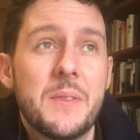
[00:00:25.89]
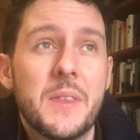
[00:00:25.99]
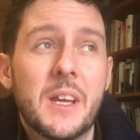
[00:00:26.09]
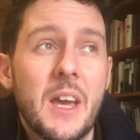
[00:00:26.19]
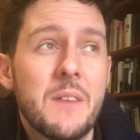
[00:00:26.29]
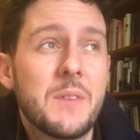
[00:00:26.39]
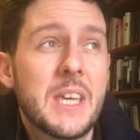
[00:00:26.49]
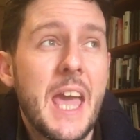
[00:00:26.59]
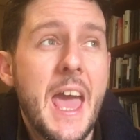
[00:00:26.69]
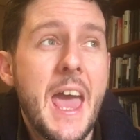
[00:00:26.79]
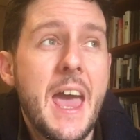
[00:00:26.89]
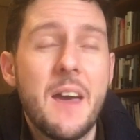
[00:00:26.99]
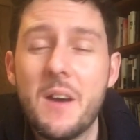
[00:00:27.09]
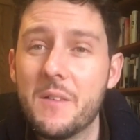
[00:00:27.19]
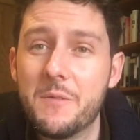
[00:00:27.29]
the kind of
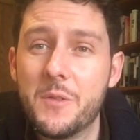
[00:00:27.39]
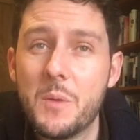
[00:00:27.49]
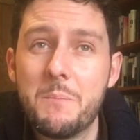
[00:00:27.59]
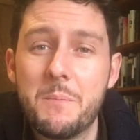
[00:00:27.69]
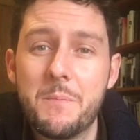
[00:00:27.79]
care for